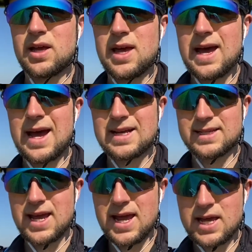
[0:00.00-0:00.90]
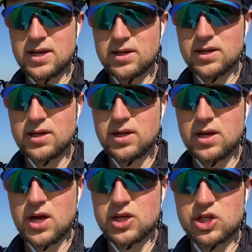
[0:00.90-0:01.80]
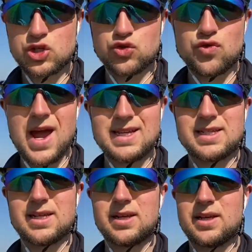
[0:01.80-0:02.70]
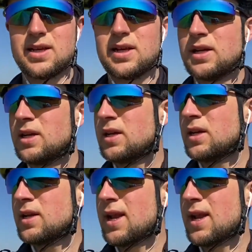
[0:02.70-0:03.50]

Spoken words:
the bigger the adaptive response to that training stress.